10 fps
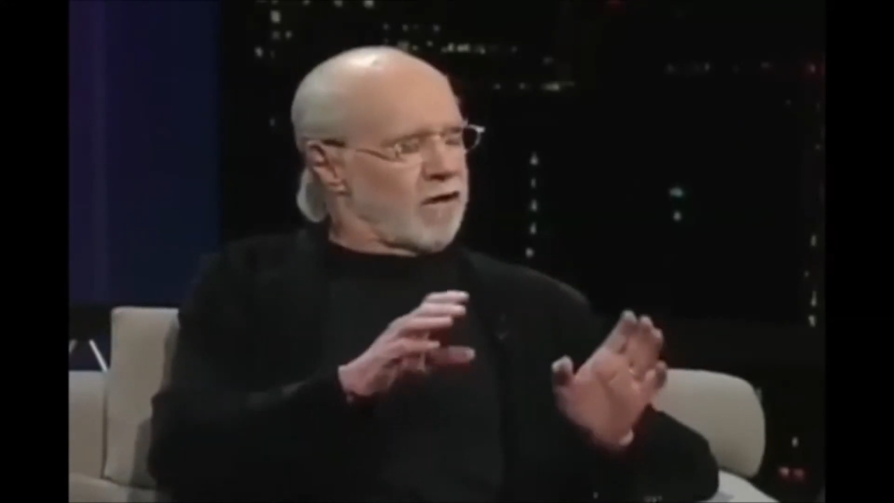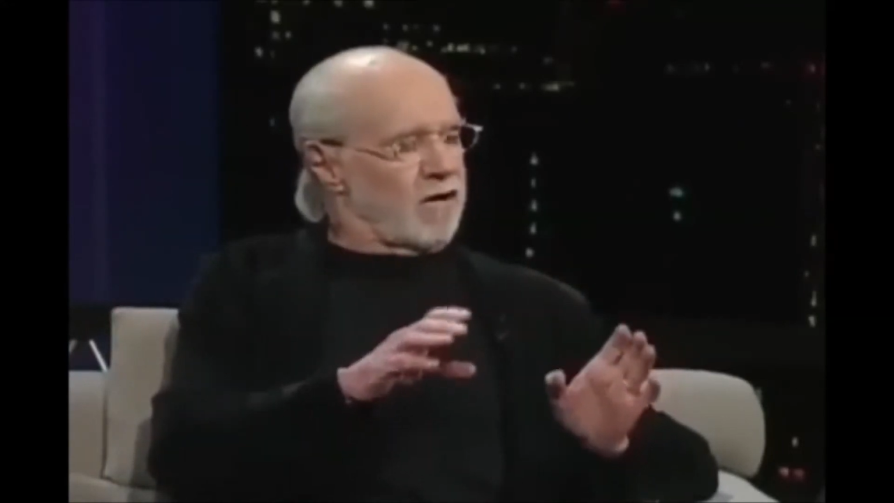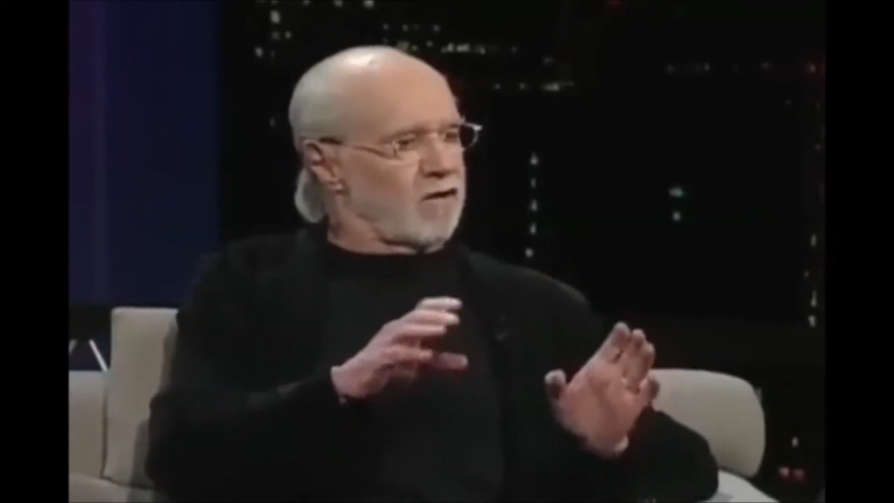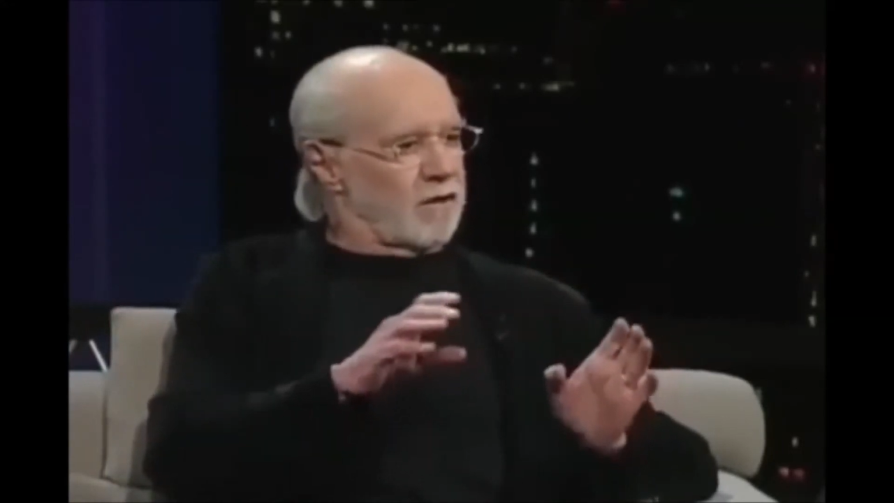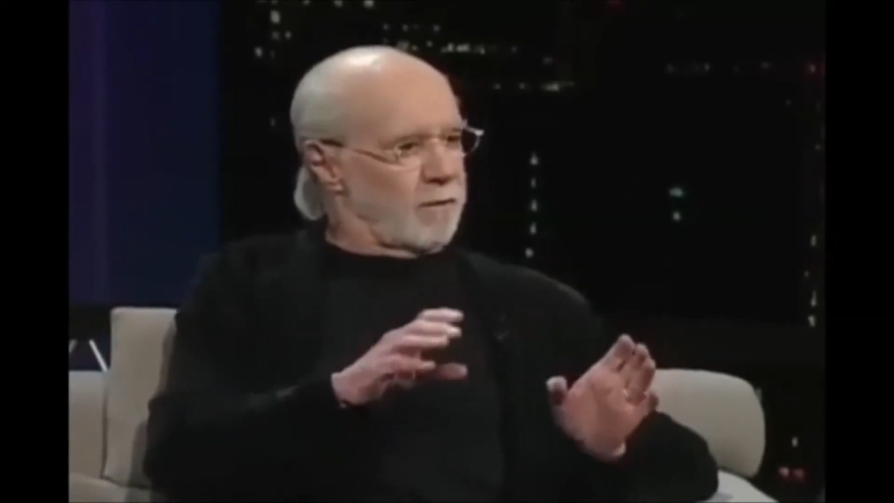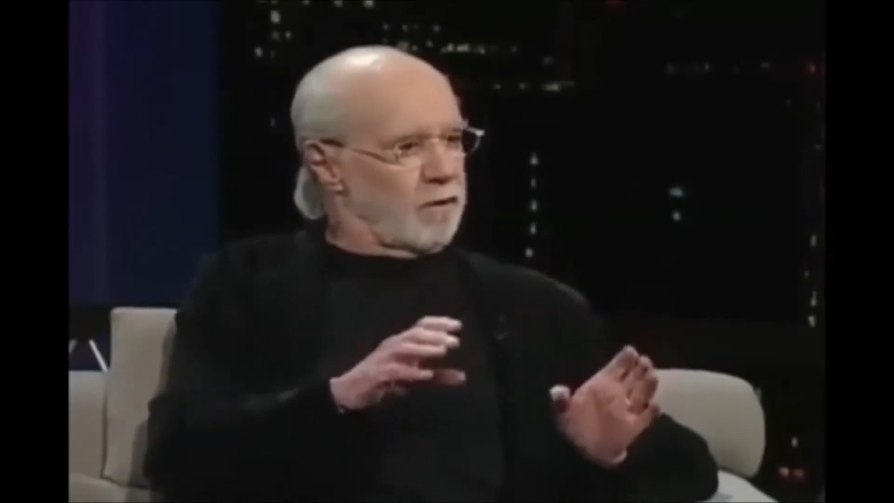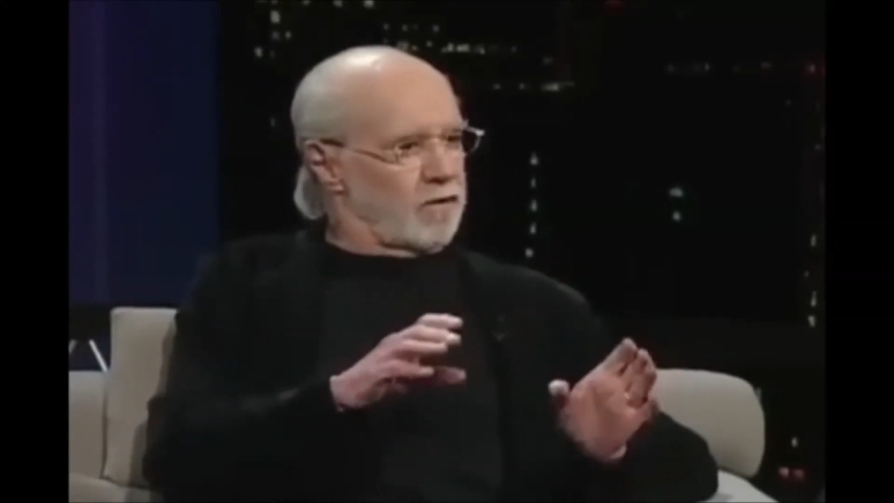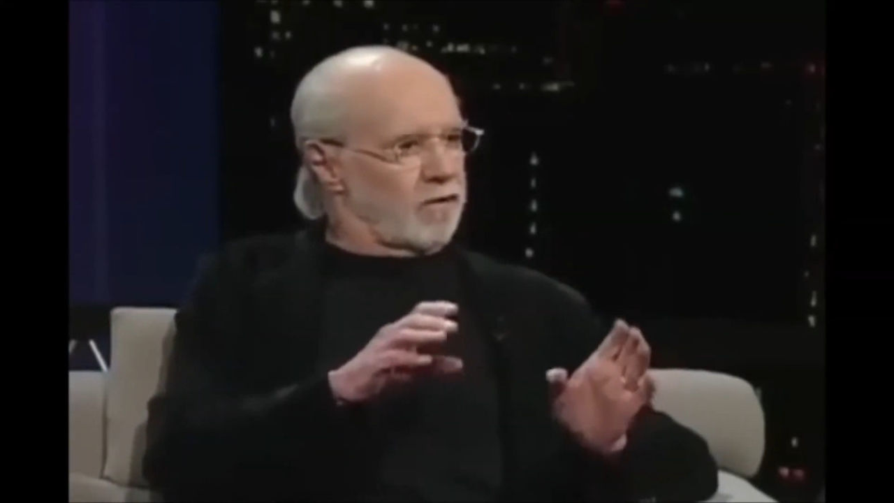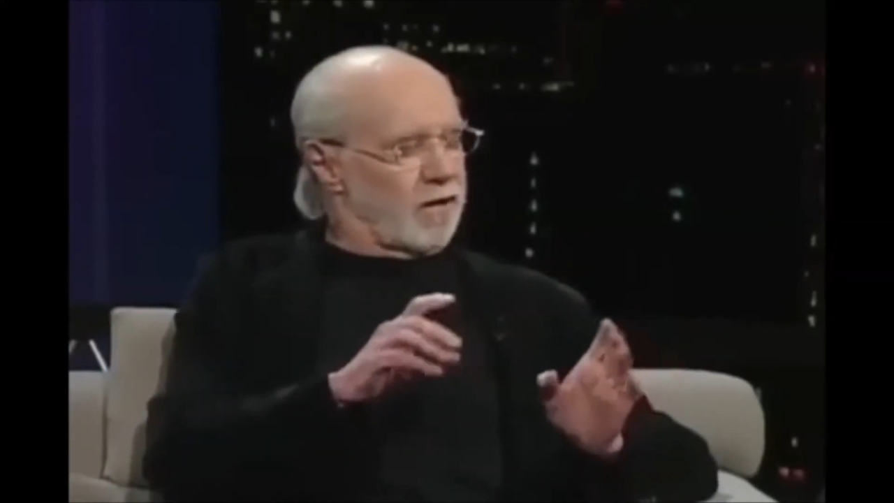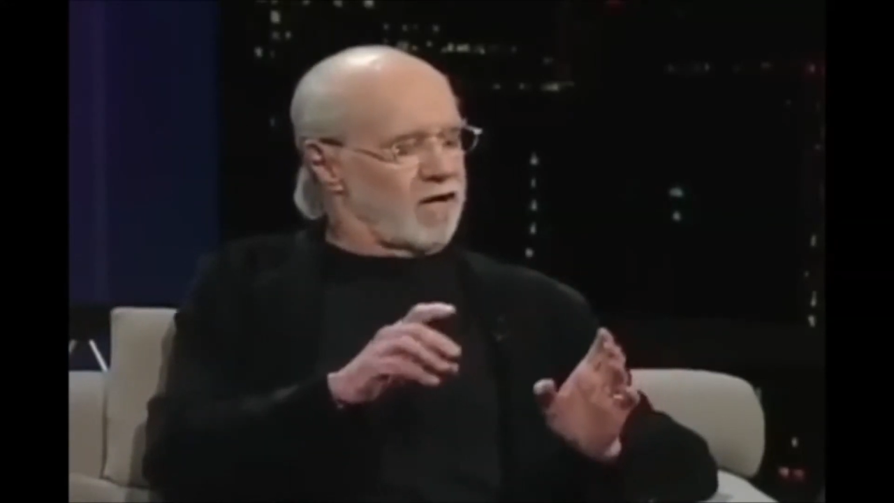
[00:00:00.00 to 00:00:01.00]
less
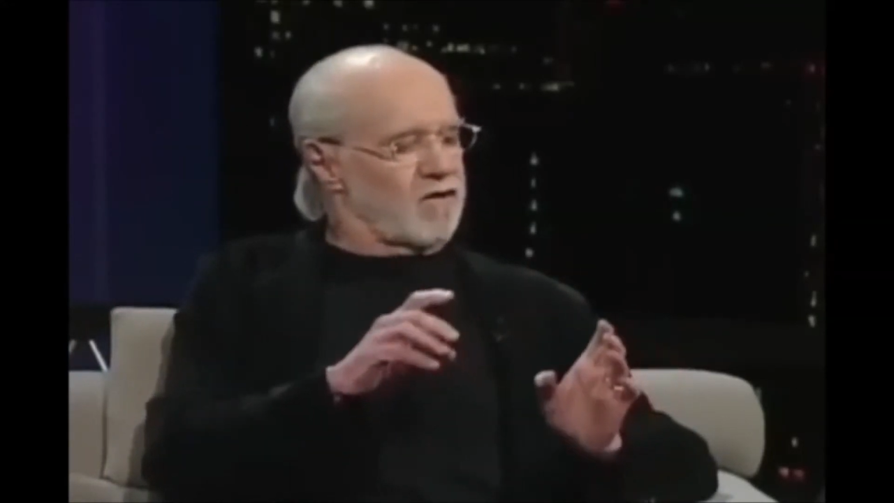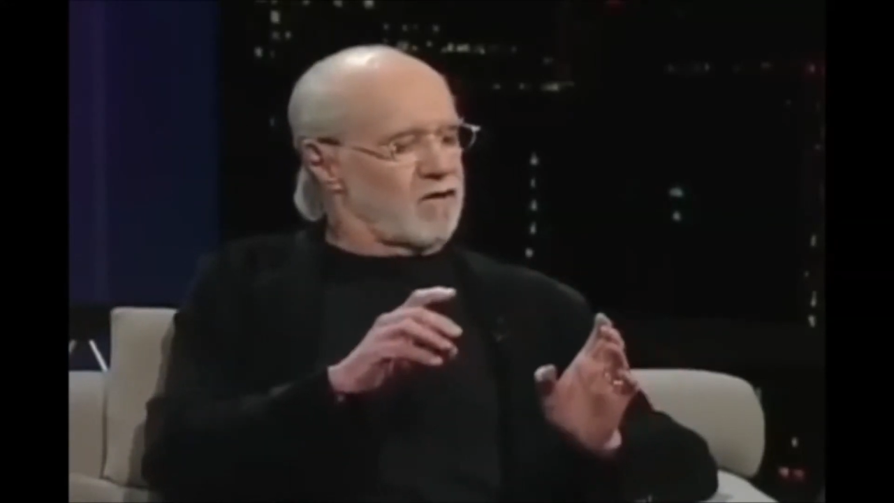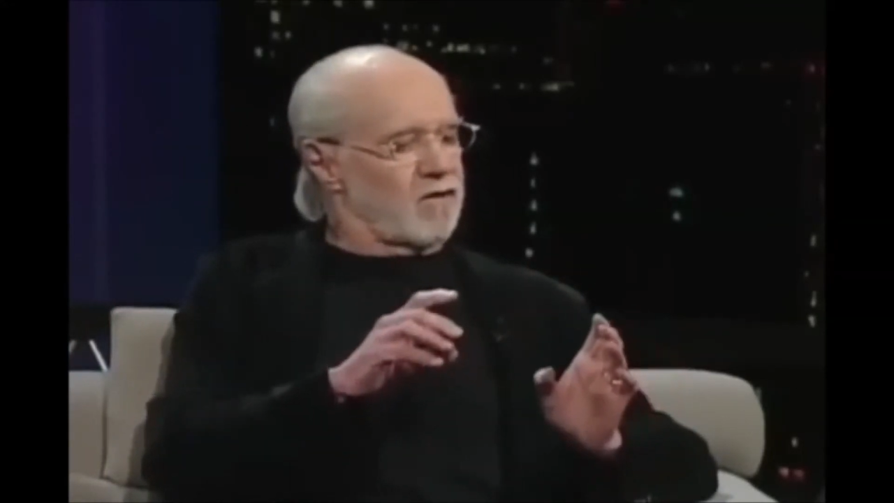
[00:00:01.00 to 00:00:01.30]
liberties, less